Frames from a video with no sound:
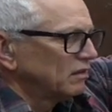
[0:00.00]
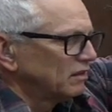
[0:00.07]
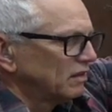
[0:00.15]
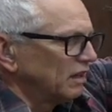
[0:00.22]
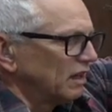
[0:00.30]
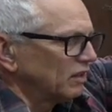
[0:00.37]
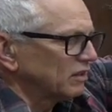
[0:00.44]

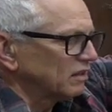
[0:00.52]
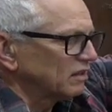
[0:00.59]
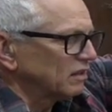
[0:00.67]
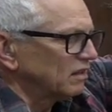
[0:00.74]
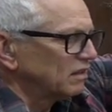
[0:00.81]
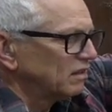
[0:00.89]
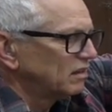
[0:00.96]
Yeah, look at
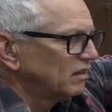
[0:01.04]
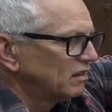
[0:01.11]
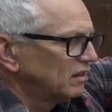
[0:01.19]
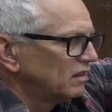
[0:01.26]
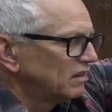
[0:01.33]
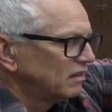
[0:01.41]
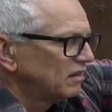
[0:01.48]
the
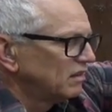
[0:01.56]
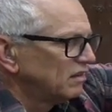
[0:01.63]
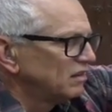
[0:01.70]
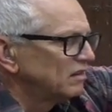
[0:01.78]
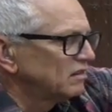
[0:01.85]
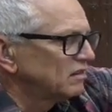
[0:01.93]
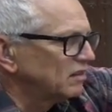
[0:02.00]

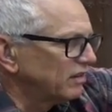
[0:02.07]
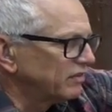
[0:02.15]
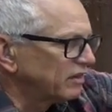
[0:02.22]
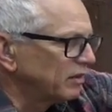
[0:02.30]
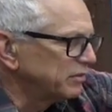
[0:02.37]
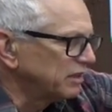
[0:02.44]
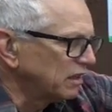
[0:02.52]
stuff
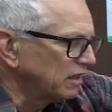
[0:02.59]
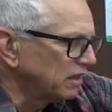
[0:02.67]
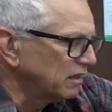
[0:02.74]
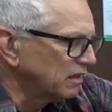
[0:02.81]
coming out of